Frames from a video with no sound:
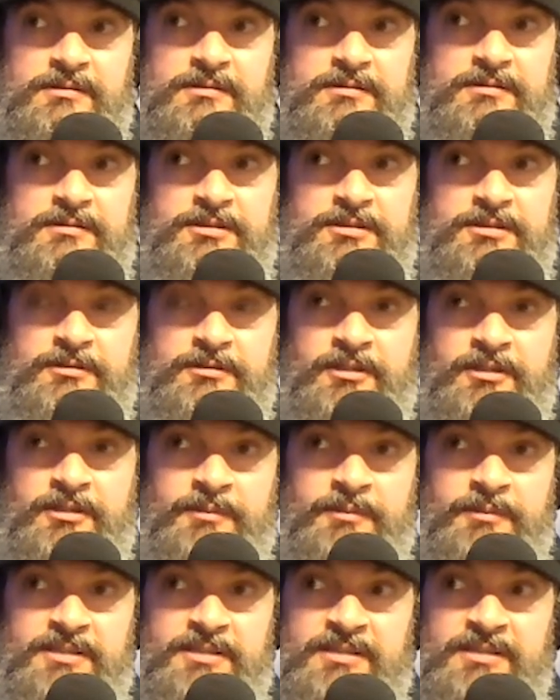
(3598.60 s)
she'll kill me
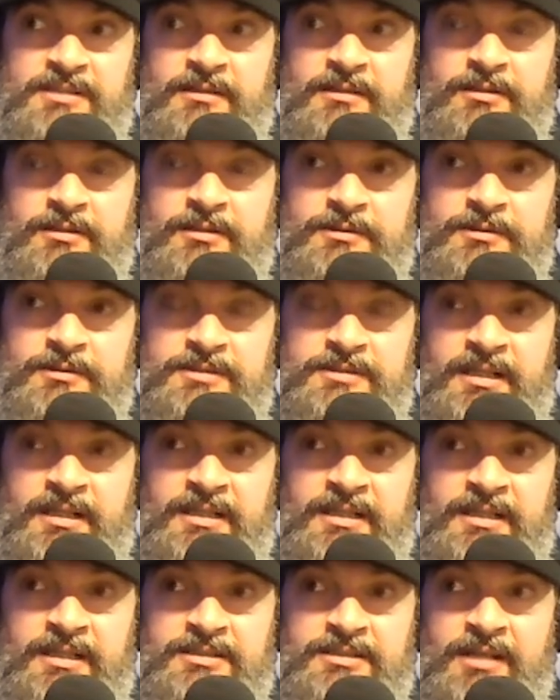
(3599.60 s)
because I don't know his
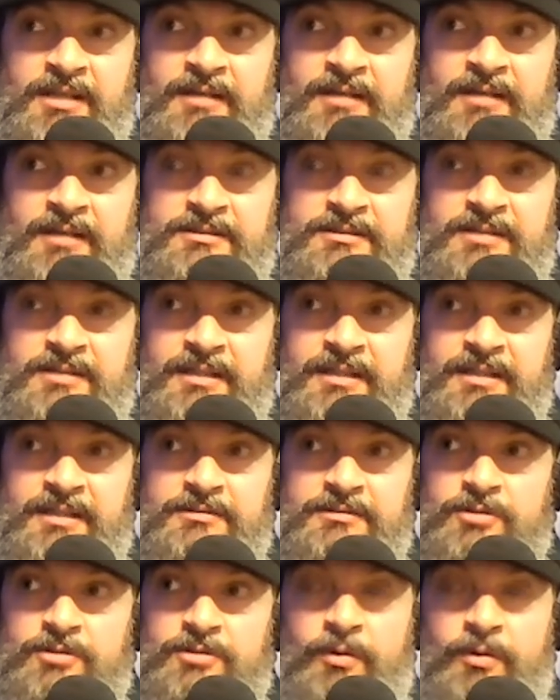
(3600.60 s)
age now. He's like
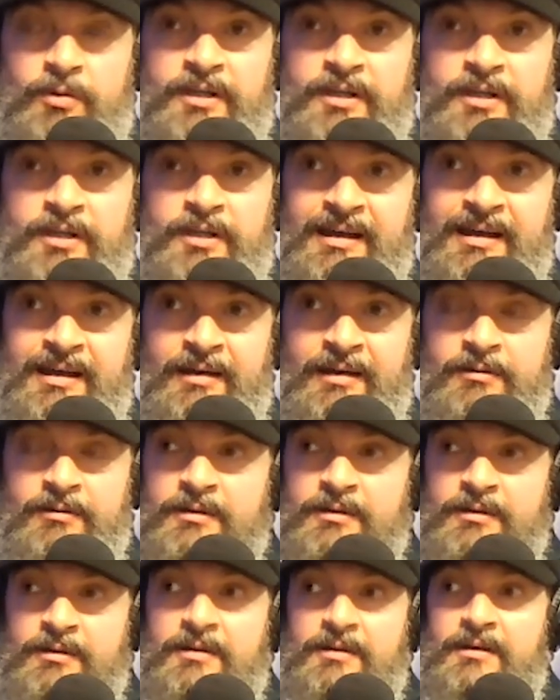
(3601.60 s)
20 now.
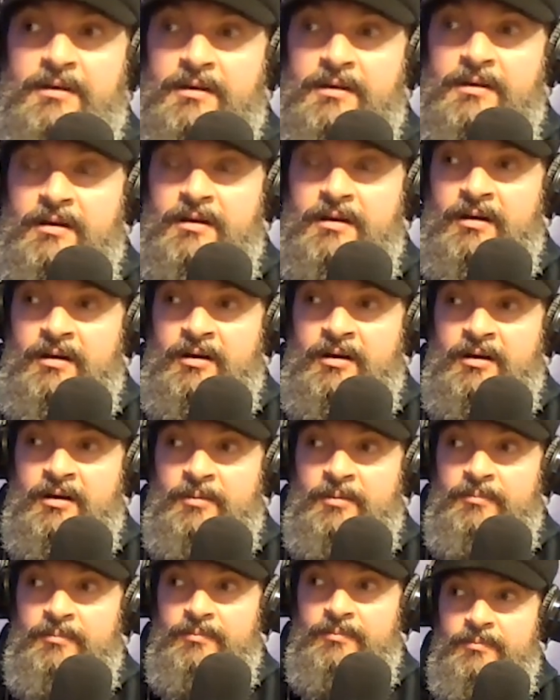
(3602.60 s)

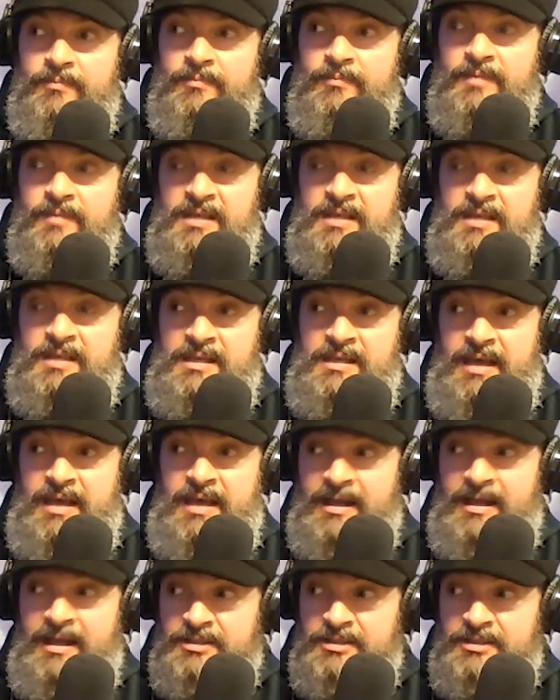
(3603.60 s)
Um, he had
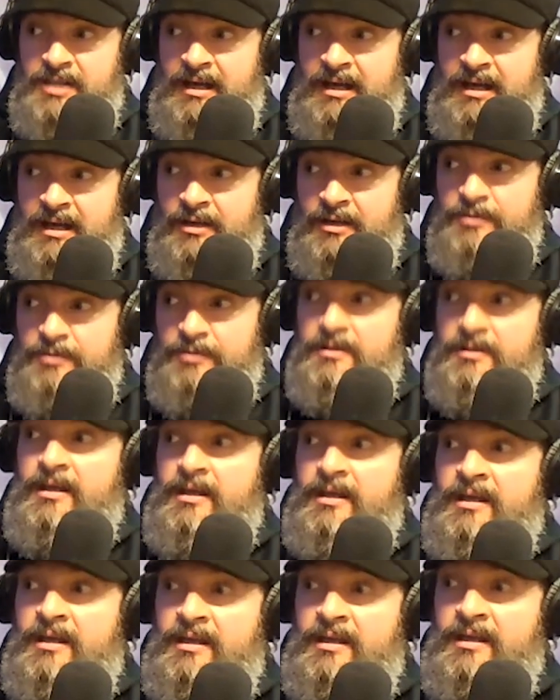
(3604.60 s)
a child
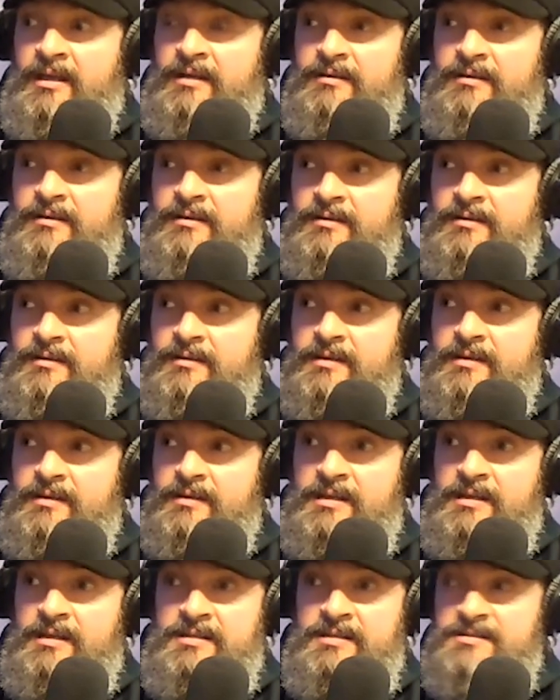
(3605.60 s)
and
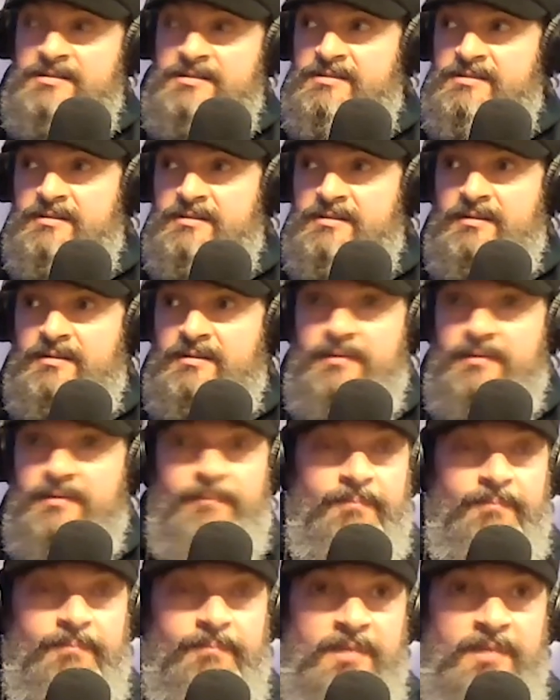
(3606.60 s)
he is
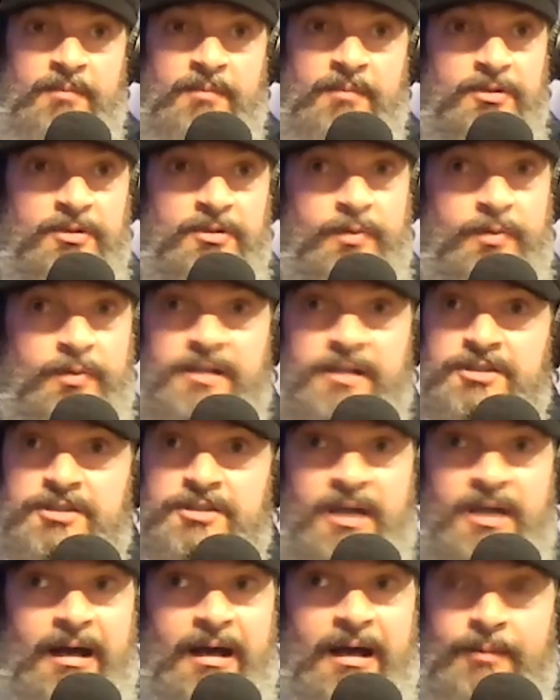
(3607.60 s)
in between
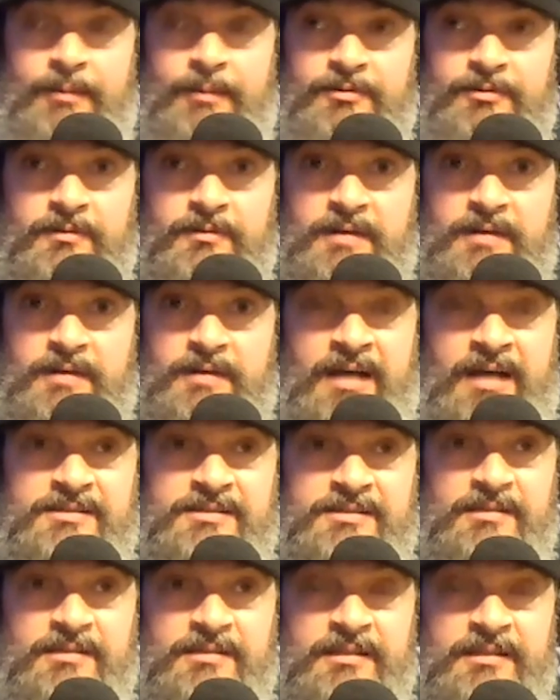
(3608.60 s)
jobs
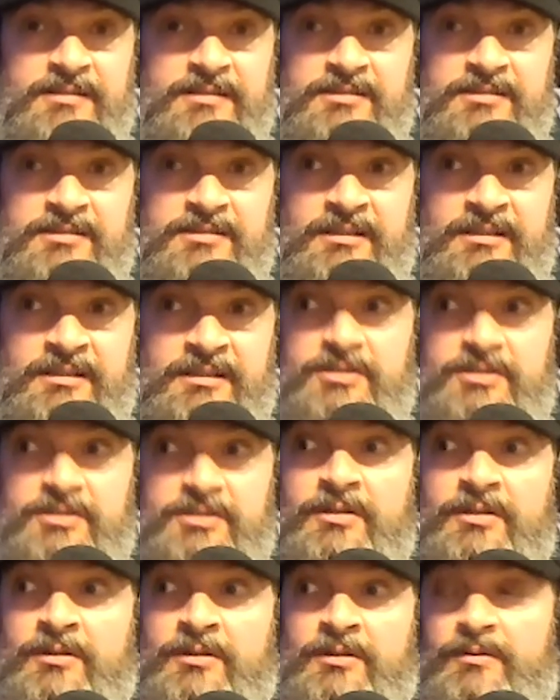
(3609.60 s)
constantly, it seems.
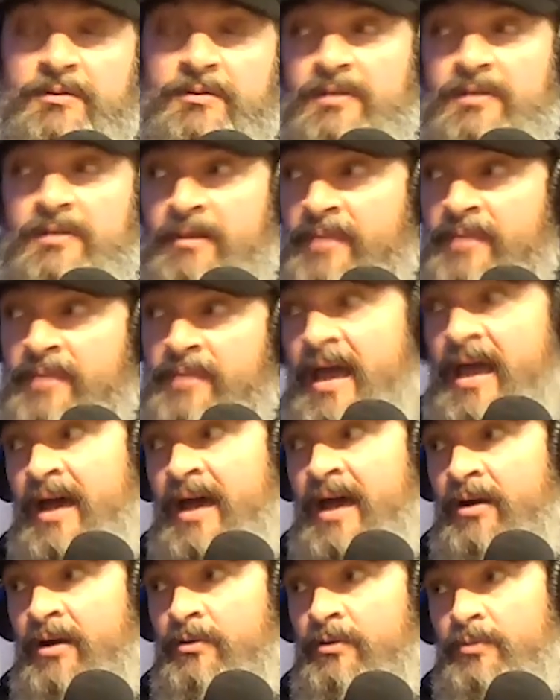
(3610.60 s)
So um,
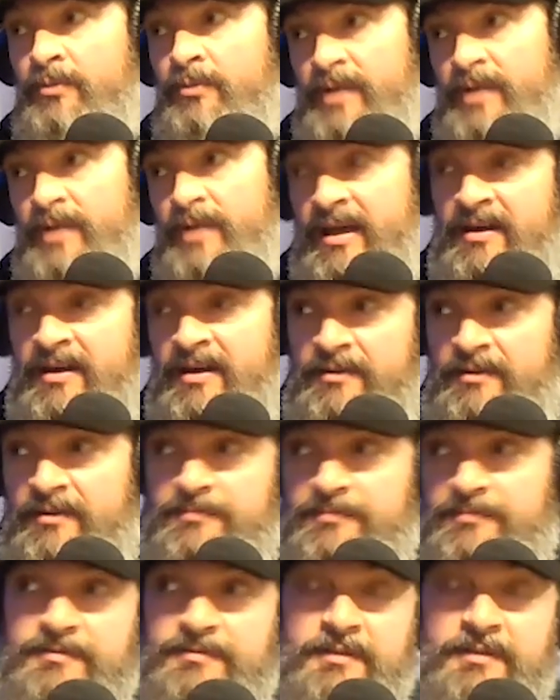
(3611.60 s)
now we have
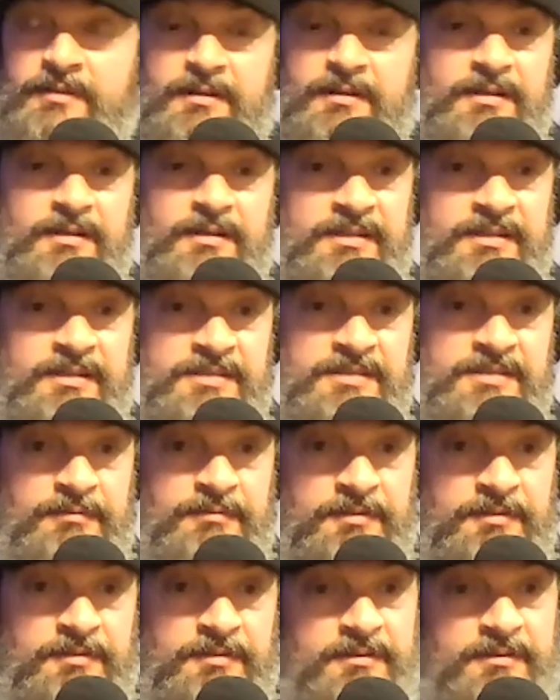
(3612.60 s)
his infant.